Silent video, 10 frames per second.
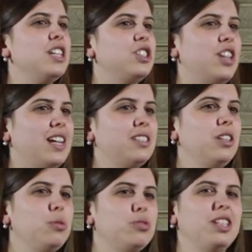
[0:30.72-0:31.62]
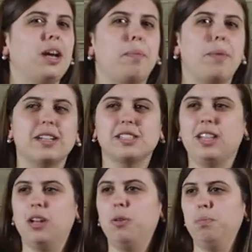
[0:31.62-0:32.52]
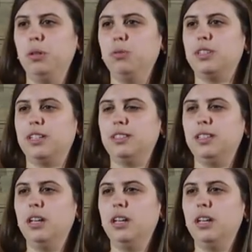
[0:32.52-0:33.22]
just using a personal computer.